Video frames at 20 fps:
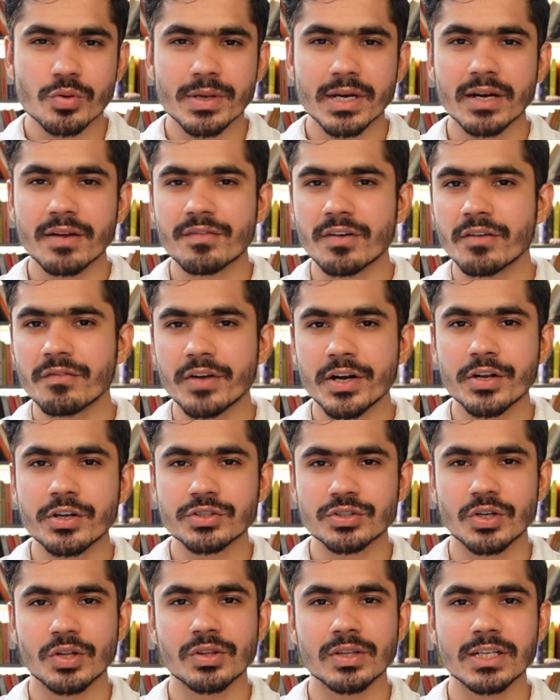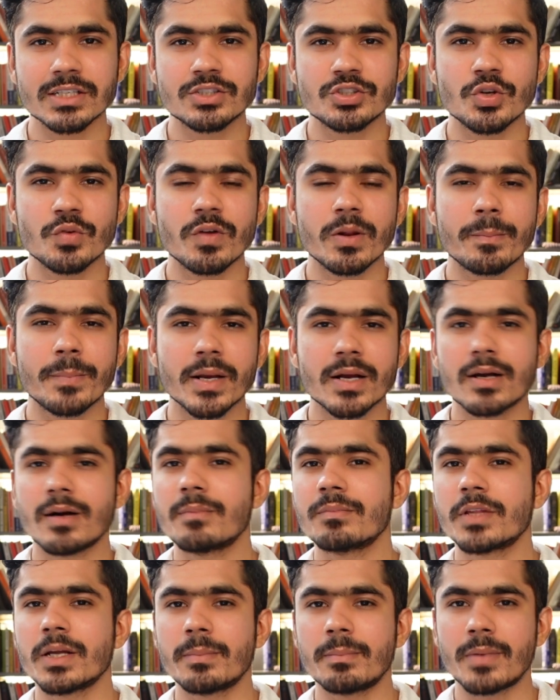many different videos on this. You will
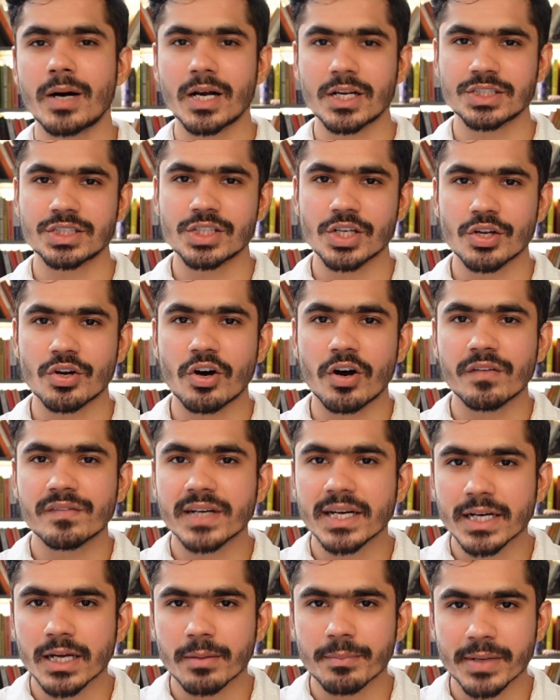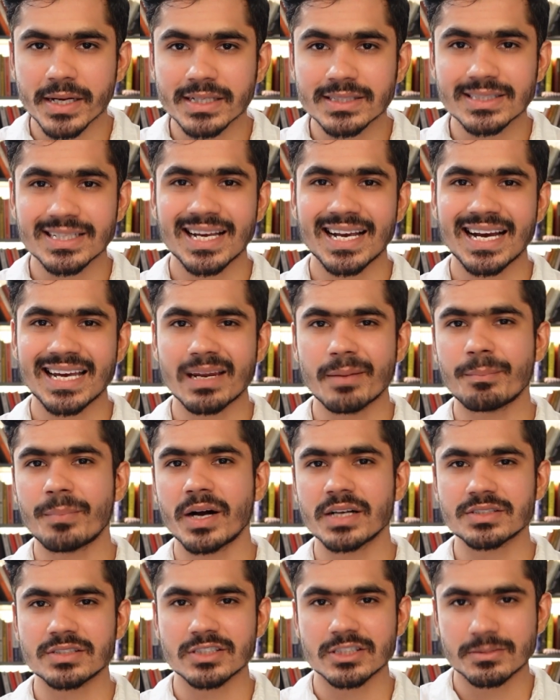become the master of Databricks and
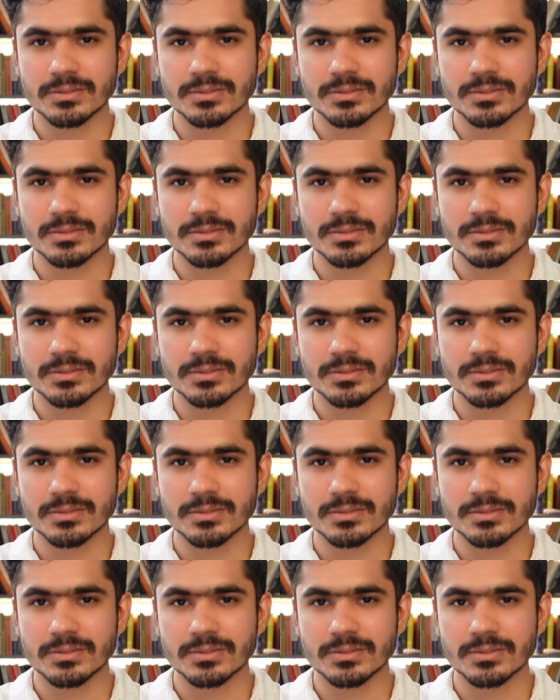Apache